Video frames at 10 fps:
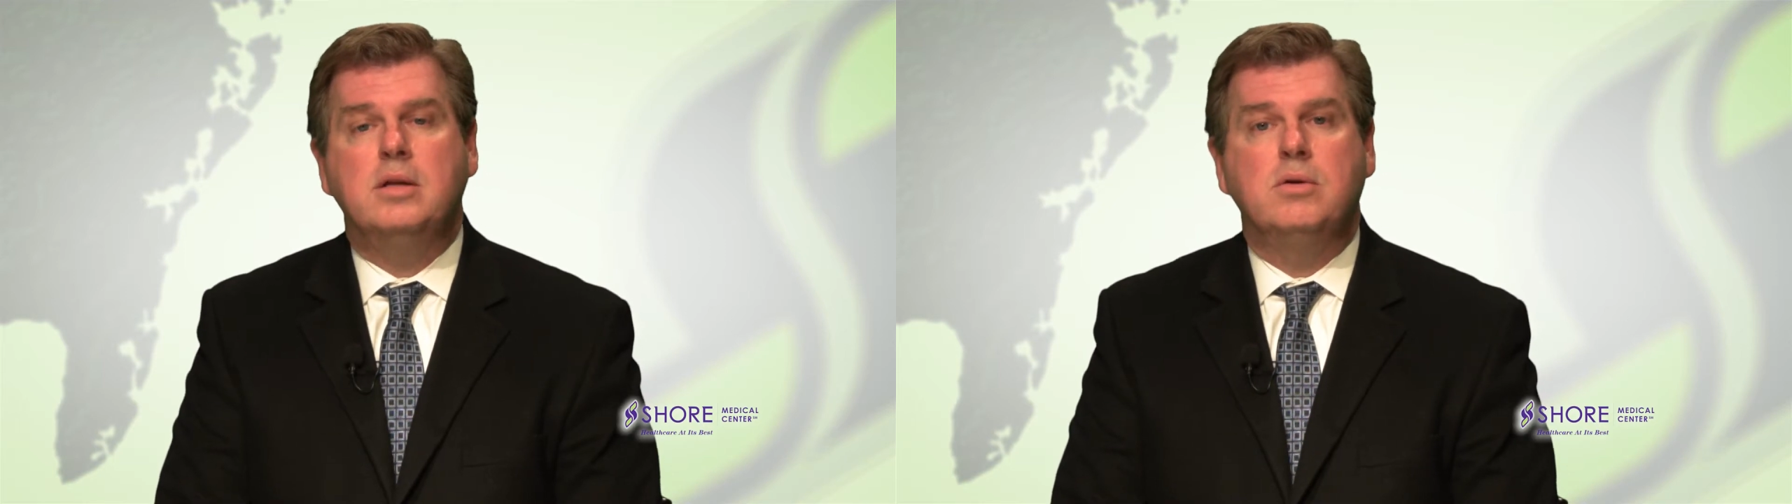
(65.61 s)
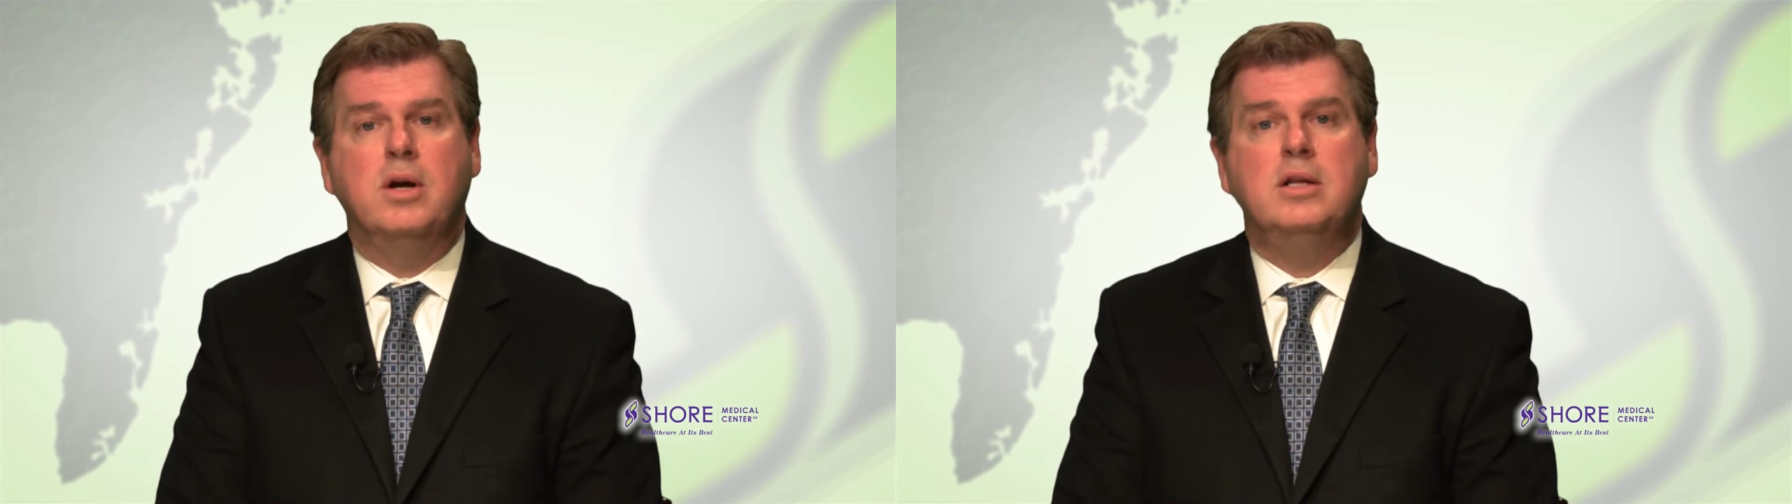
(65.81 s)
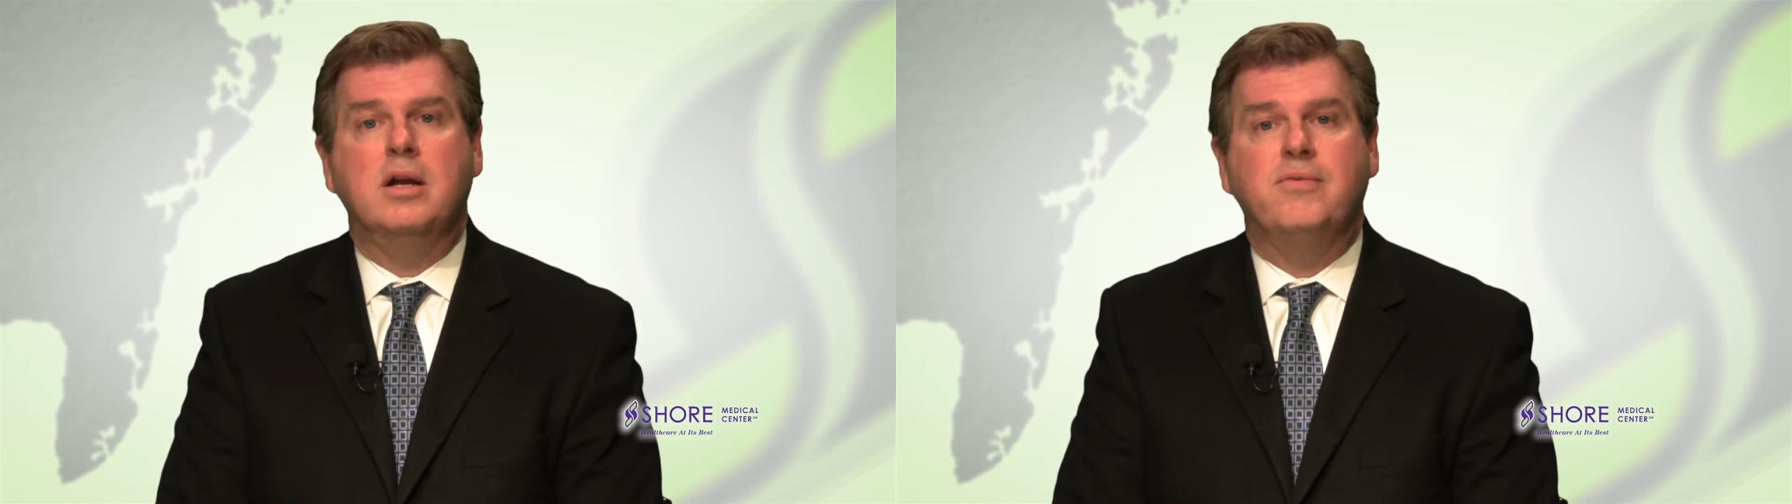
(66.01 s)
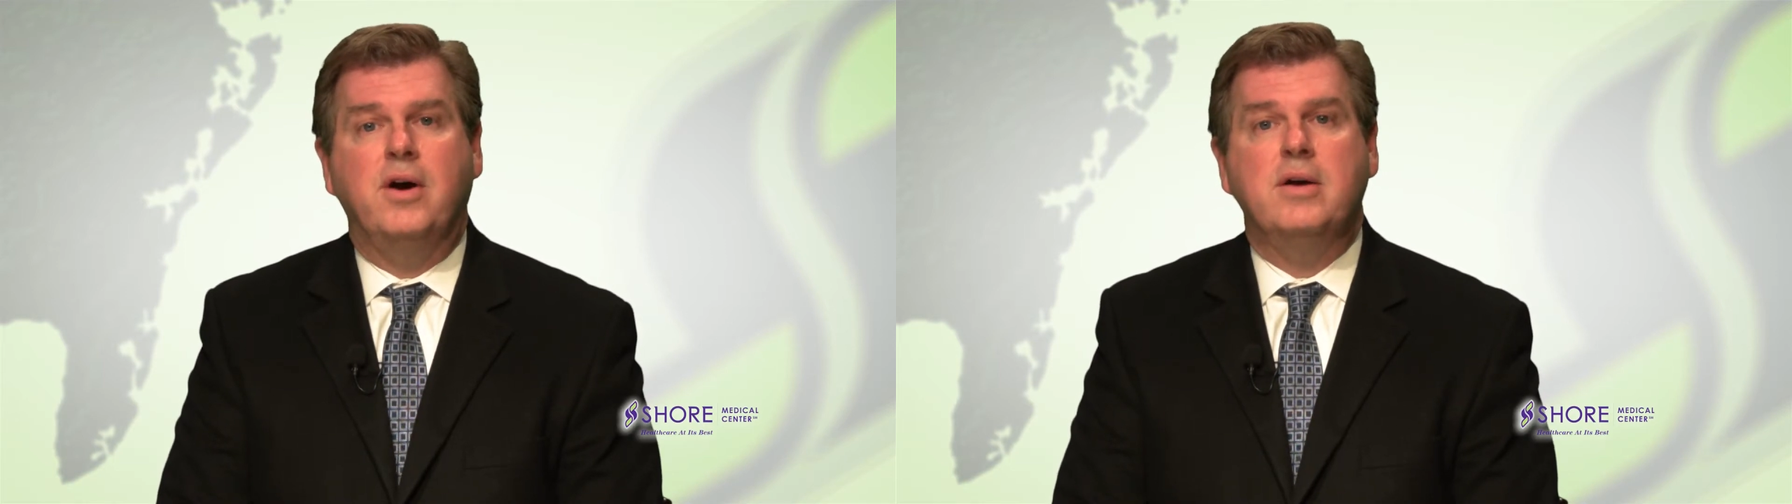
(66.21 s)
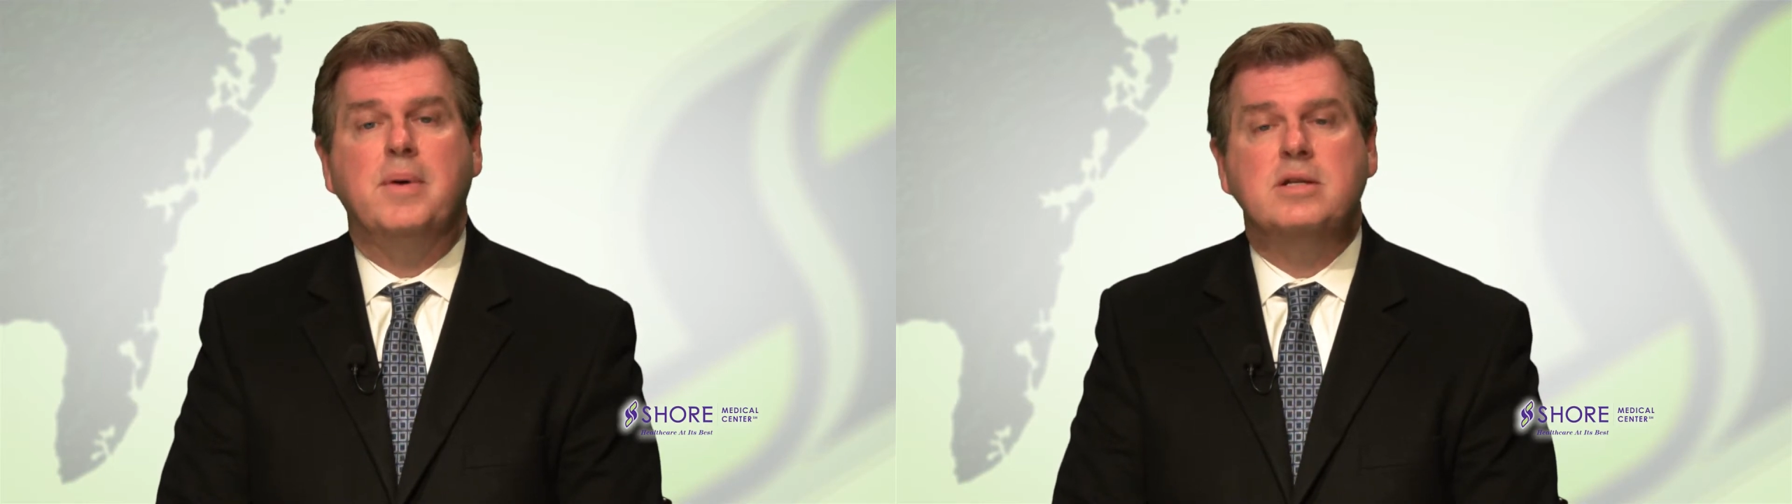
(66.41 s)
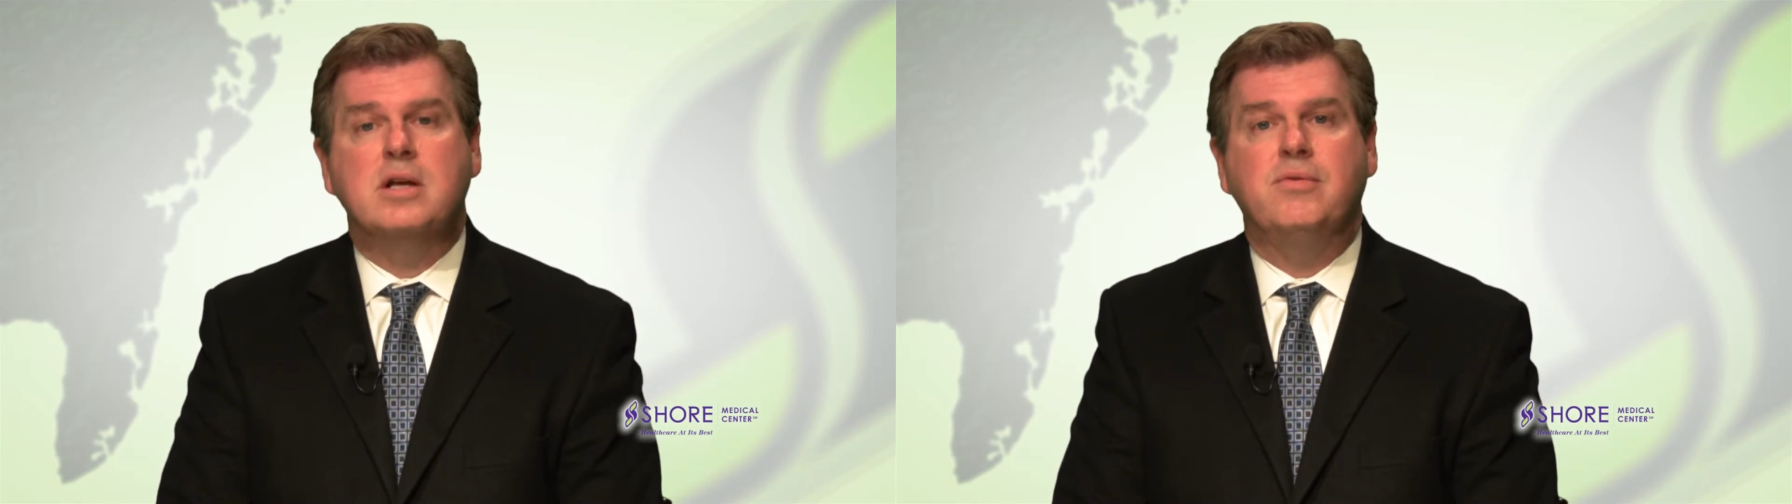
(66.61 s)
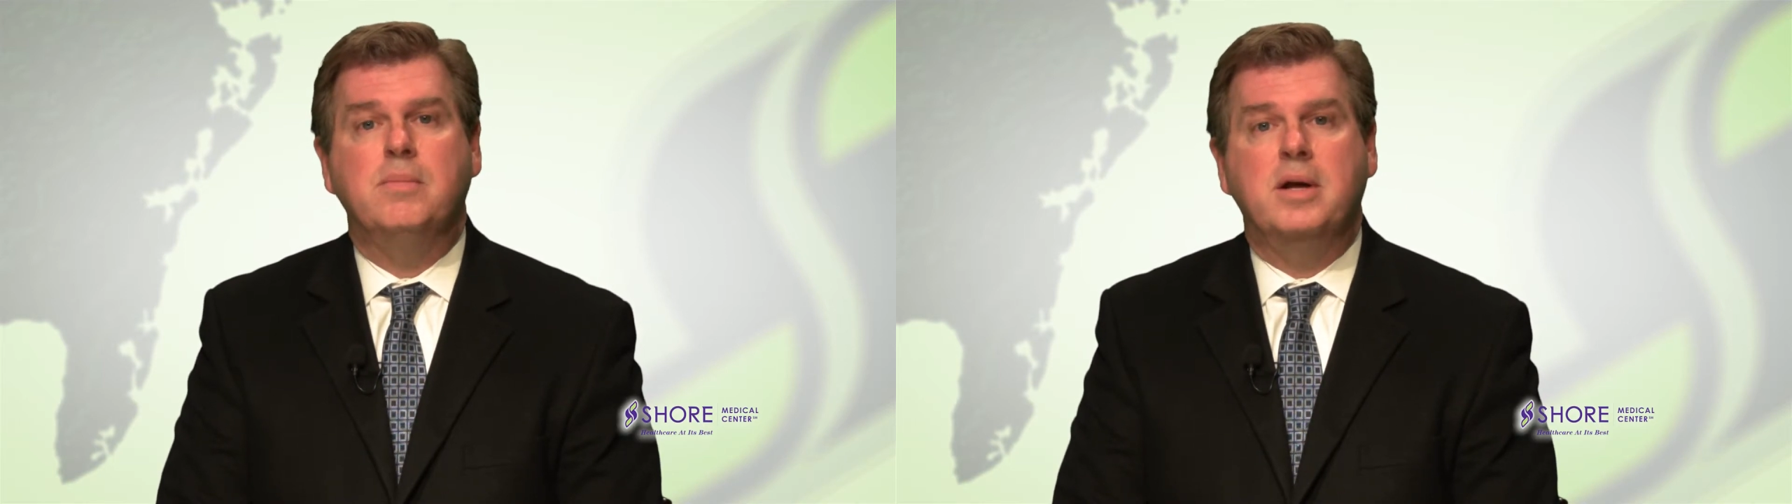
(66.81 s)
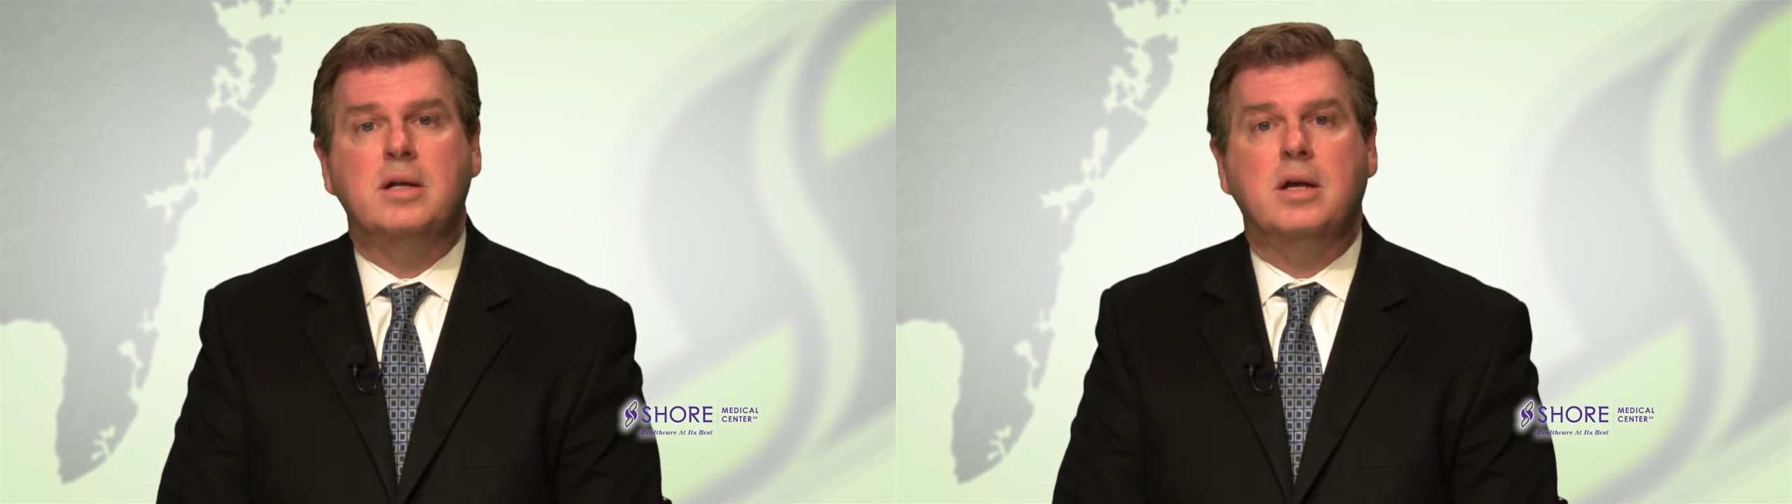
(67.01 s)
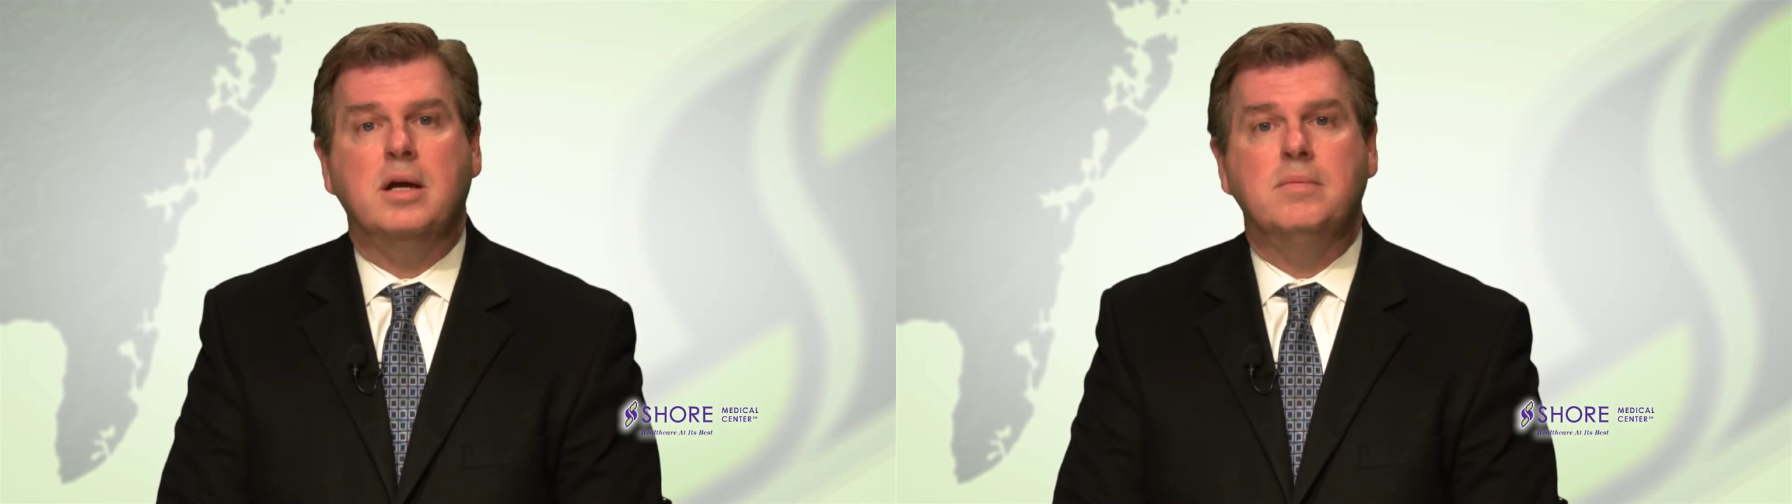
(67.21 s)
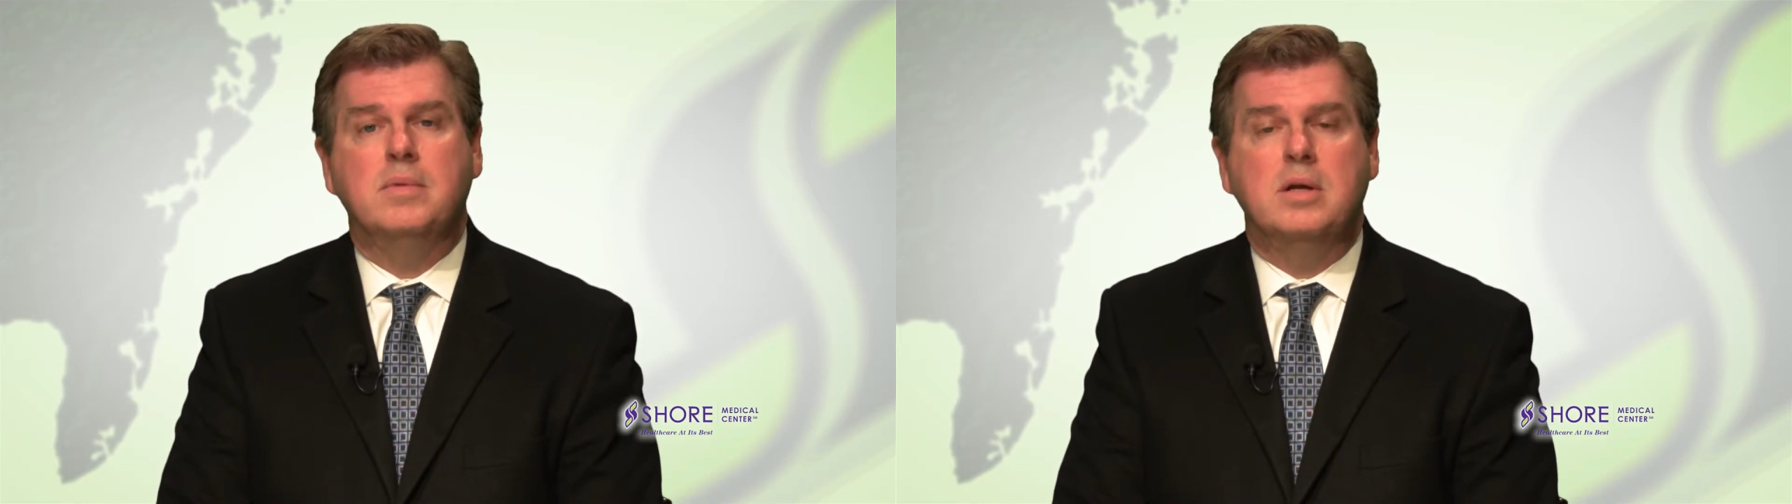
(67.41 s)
I do identify myself at Medicaid.